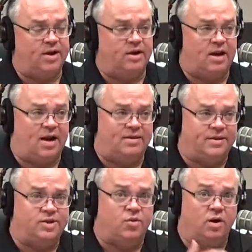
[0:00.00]
and a lot of
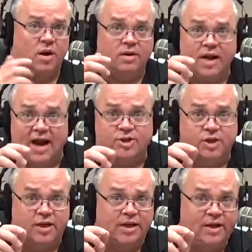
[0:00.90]
things going on
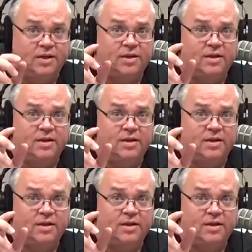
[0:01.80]
nationally,